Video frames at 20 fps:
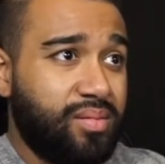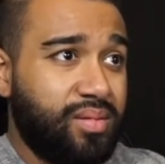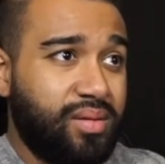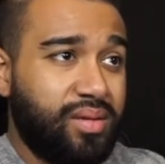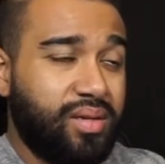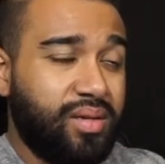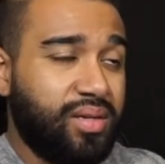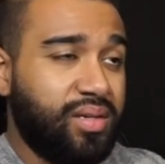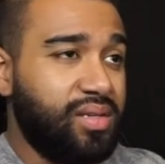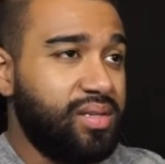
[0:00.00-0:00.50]
He
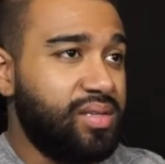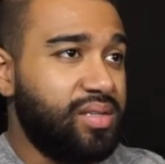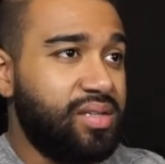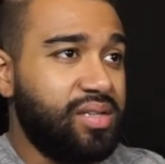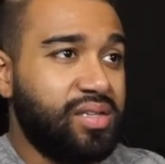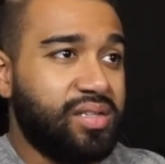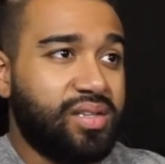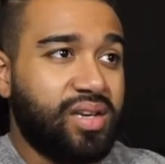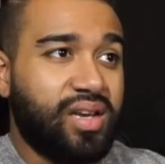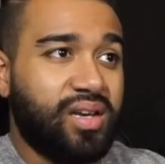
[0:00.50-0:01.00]
got yeah, the
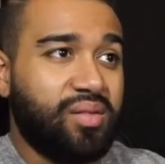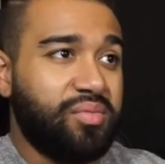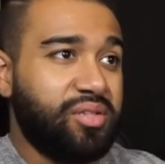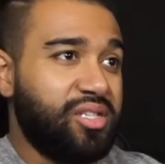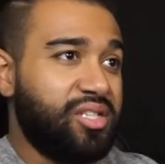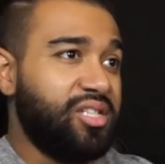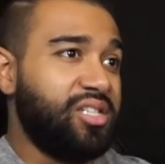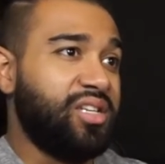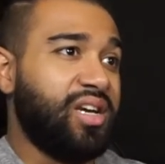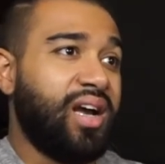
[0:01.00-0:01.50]
shimmy
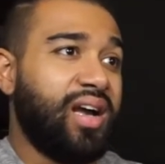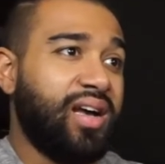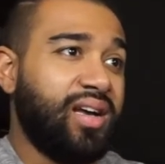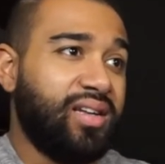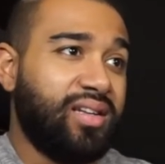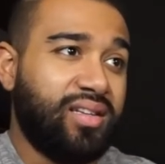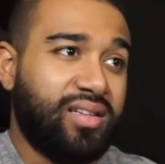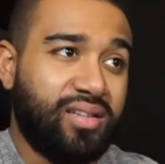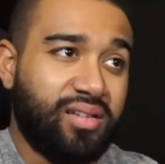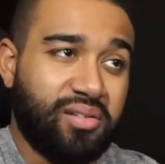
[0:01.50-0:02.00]
shimmy
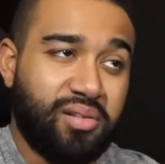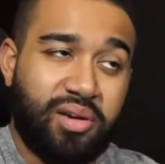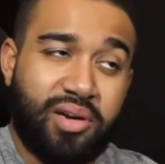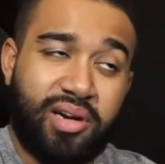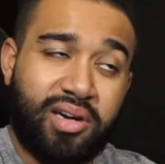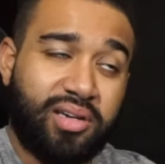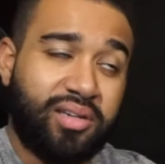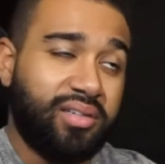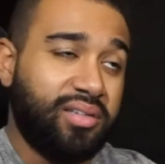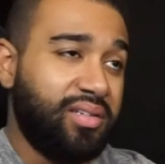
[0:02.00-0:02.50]
y'all dirty
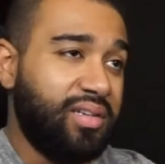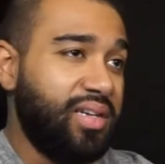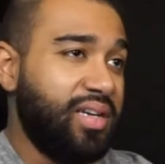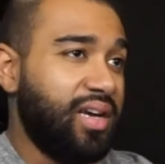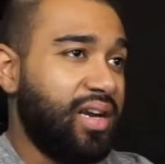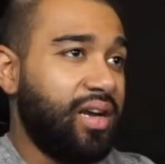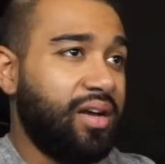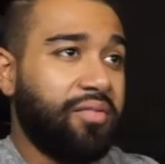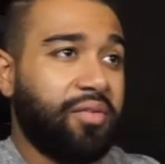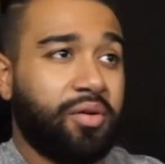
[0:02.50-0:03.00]

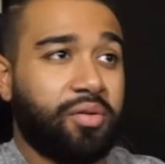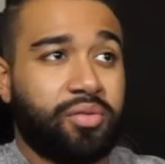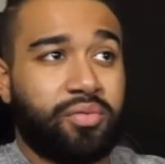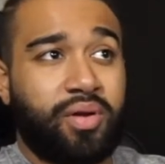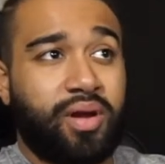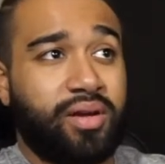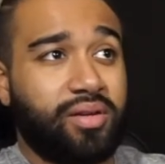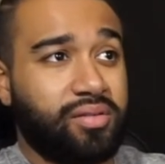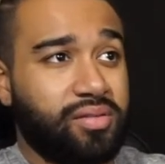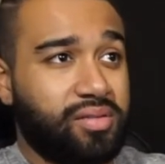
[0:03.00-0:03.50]
bastard.
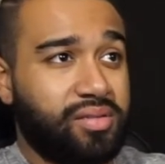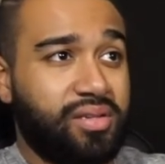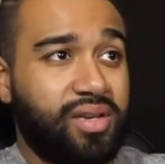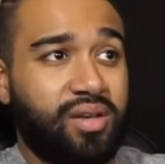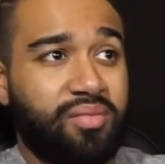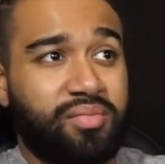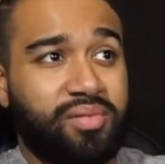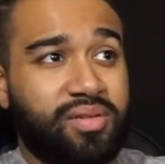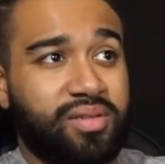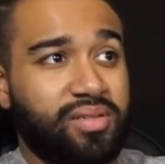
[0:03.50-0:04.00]
Look at
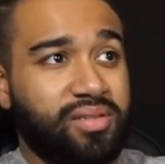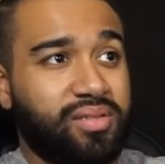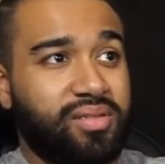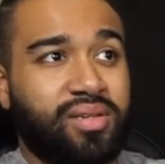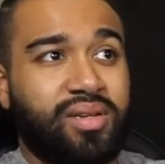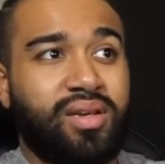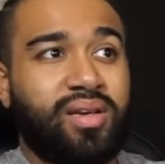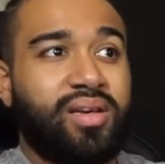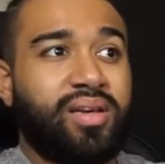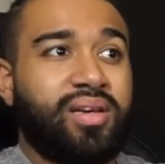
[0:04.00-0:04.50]
how he
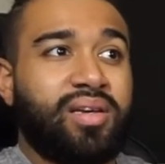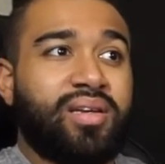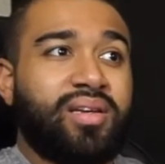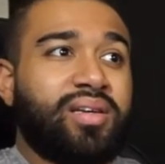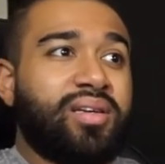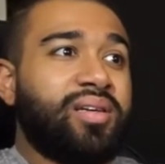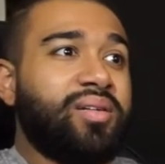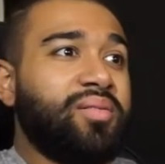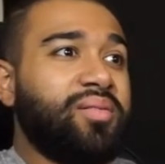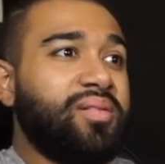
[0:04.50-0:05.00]
slid
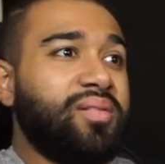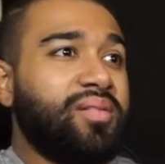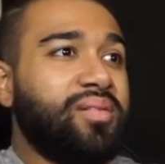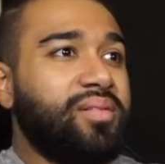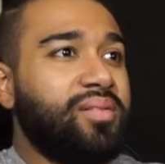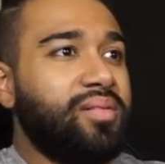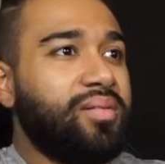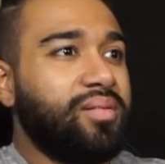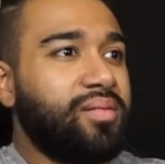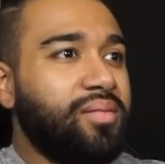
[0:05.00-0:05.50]
into the frame
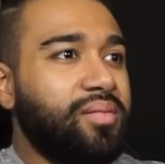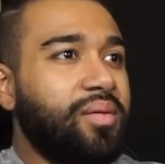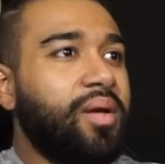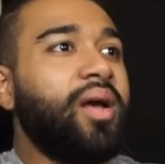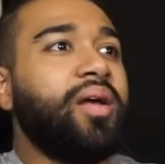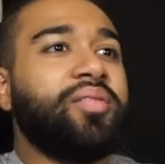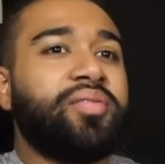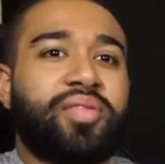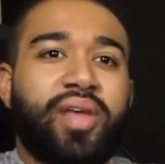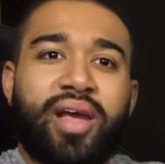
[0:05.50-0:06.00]
frame,
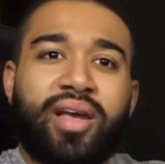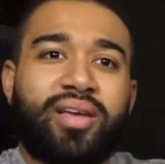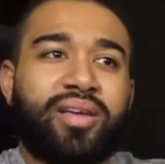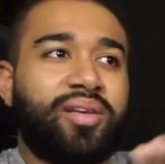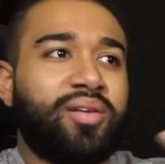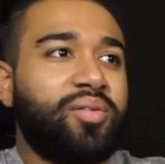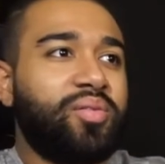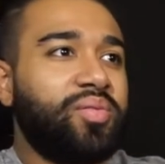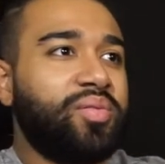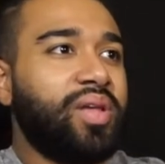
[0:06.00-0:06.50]
going
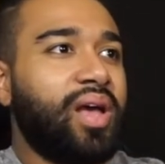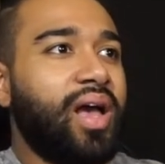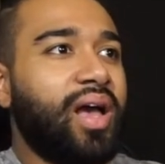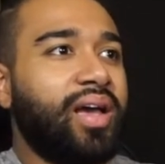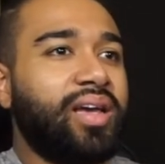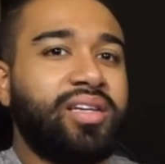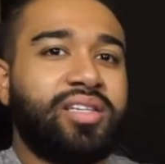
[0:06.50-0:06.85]
Thank full you. steam on